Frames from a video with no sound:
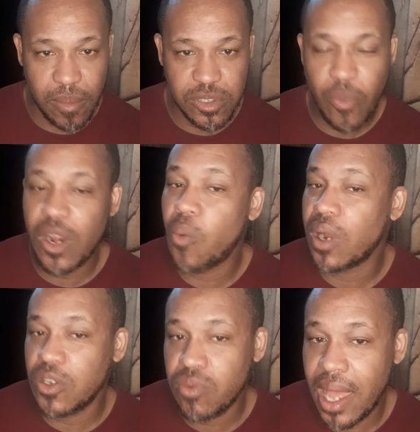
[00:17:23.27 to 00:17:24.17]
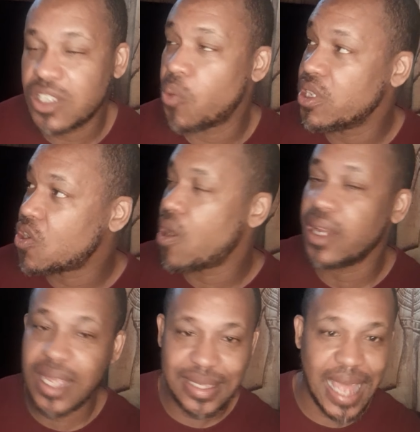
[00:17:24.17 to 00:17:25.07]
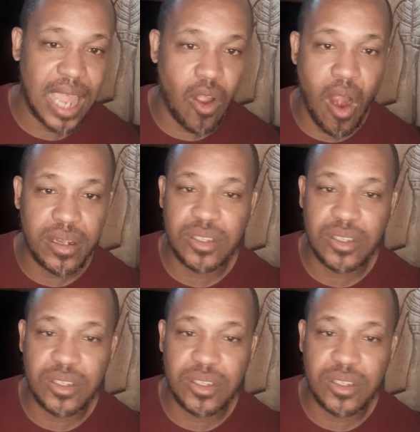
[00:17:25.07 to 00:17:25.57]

So we don't want to do that. So we started the inside garden.